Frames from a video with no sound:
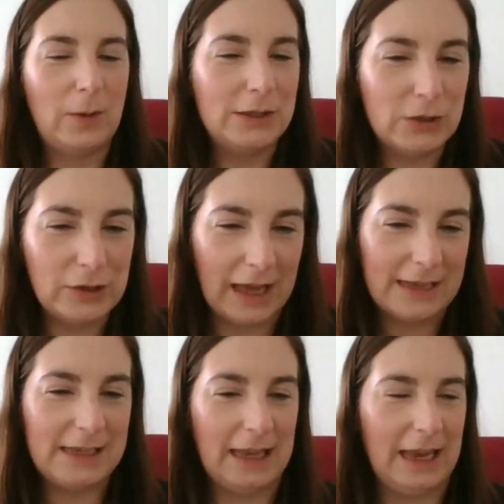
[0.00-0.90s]
Well done,
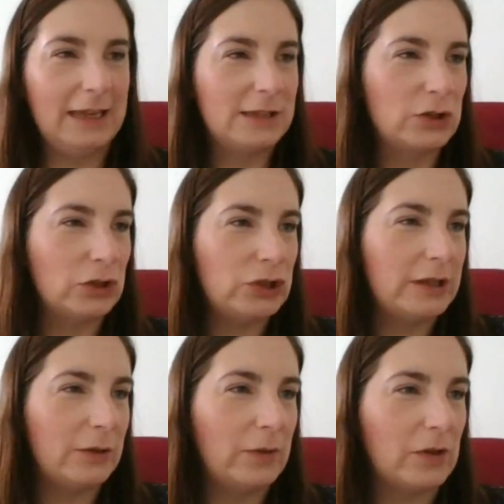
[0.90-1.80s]
Katie Lee. It's good
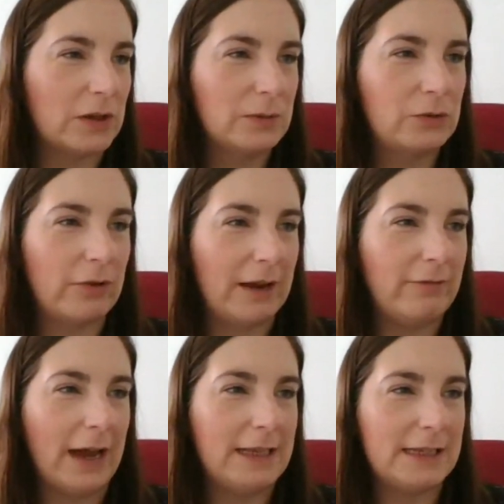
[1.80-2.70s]
that we've got some great
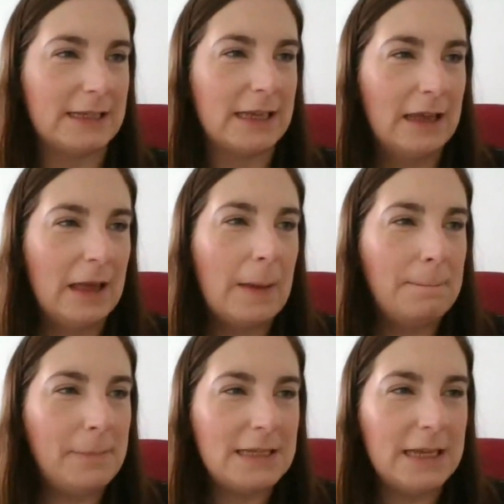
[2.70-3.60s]
writers.
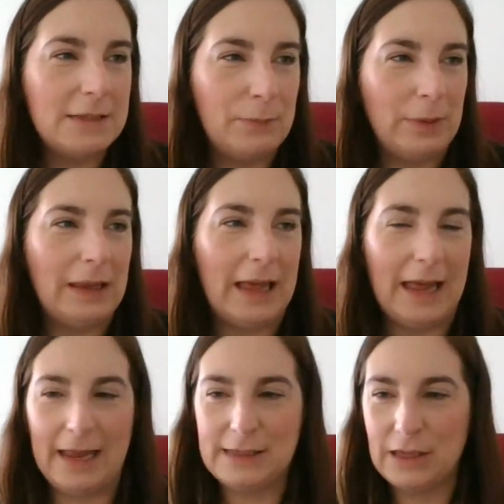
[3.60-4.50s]
Mrs.
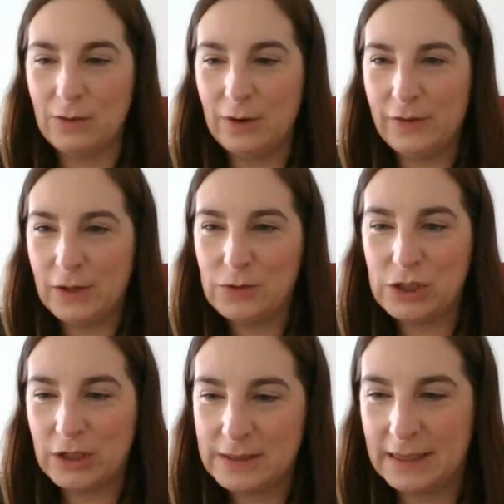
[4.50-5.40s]
Blades, who have you
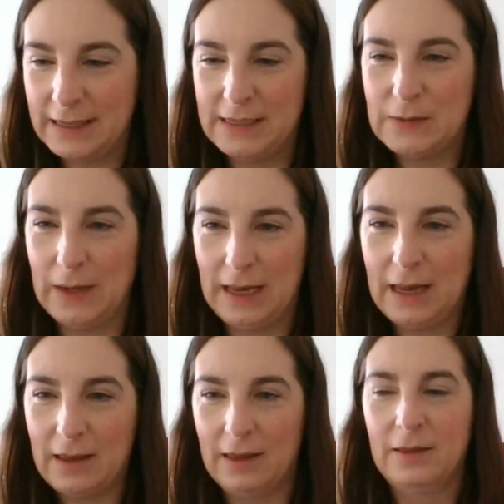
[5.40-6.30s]
chosen this
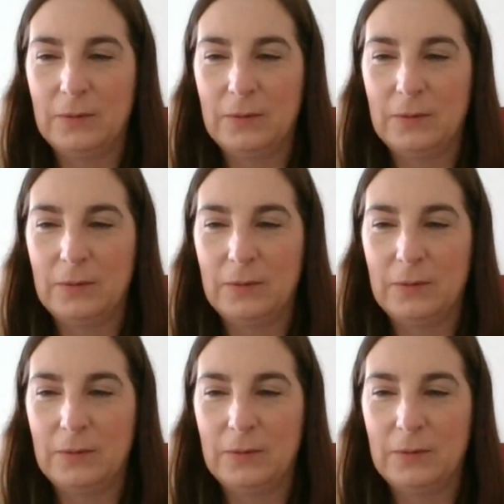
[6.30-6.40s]
week?